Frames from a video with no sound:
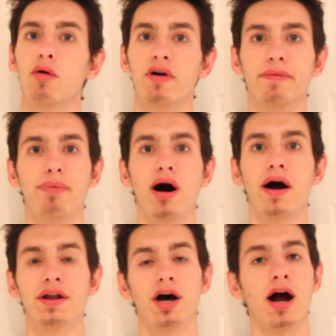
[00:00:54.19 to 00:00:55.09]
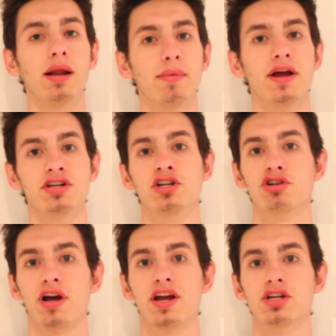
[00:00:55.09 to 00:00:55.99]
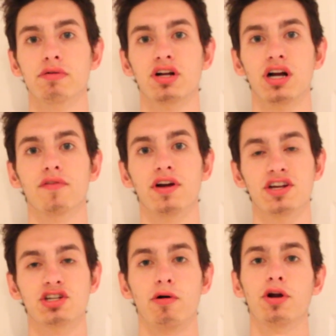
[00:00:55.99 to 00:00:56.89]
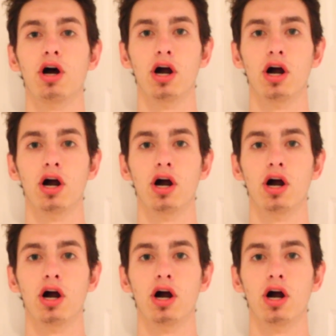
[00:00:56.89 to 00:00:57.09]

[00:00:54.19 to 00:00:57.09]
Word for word: with Bond on a mission trying to recover a stolen